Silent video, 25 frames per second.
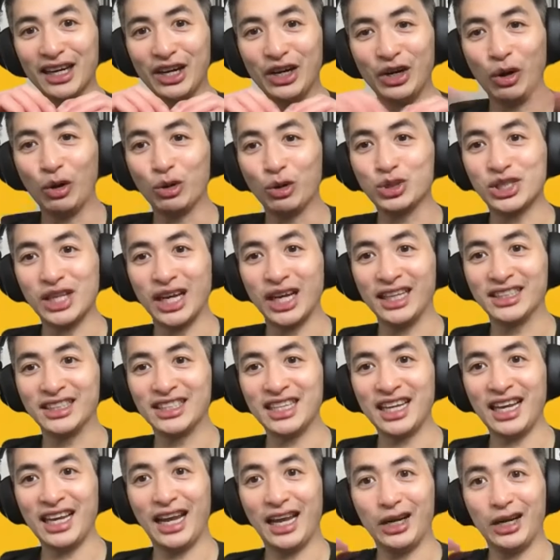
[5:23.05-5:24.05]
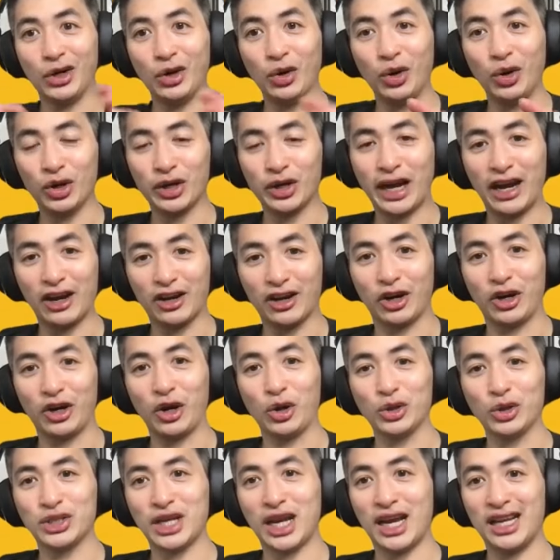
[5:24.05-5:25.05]
no sense, and Noel Gallagher
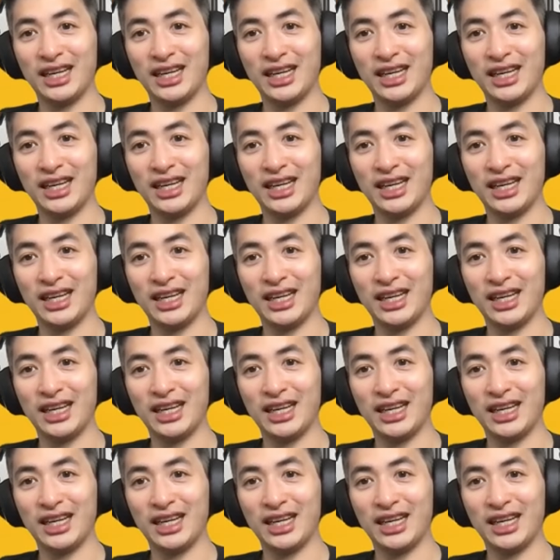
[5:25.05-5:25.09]
knows that.